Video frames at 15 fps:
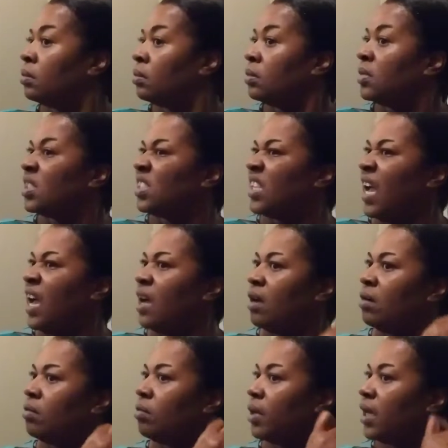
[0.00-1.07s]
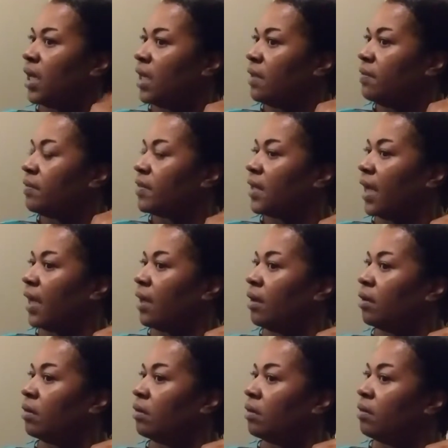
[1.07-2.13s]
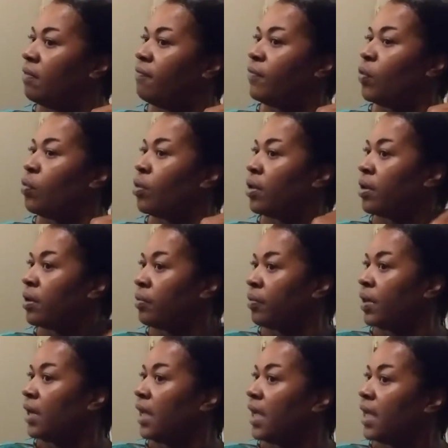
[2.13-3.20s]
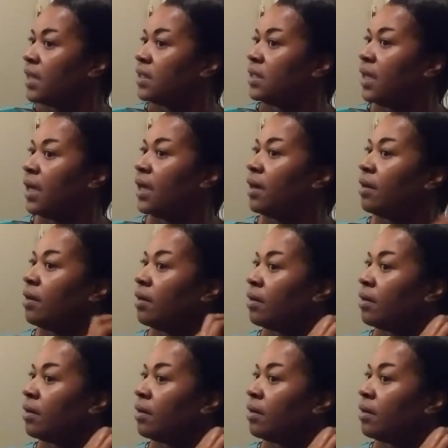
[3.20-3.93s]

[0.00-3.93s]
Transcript: style, wave style for relaxed hair.